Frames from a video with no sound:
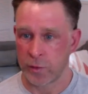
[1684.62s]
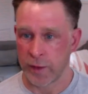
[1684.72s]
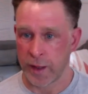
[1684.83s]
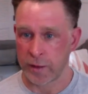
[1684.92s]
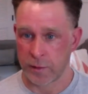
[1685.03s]
do
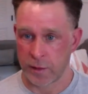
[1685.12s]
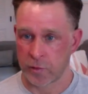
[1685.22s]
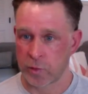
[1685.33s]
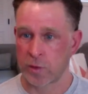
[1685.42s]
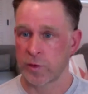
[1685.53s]
that and
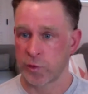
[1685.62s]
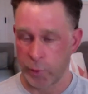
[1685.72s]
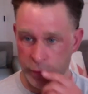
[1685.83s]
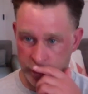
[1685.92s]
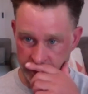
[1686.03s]
then sort of
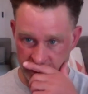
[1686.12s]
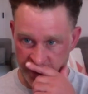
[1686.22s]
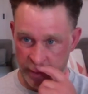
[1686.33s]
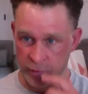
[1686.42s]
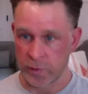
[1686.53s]
expose
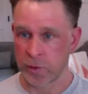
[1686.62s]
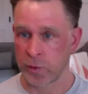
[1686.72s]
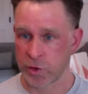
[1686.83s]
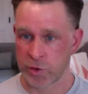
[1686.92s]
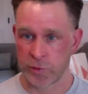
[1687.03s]
themselves and
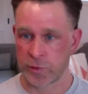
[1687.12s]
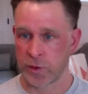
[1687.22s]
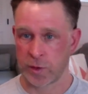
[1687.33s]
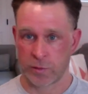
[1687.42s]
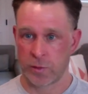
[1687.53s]
their issues
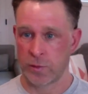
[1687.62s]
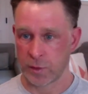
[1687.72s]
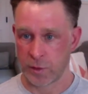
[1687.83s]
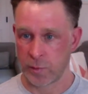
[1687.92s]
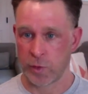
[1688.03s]
to
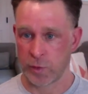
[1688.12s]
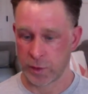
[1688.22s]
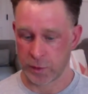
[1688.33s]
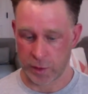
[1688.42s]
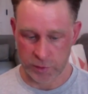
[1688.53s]
the
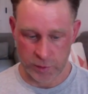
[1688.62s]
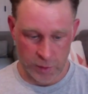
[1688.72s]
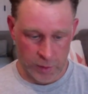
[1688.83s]
community at large.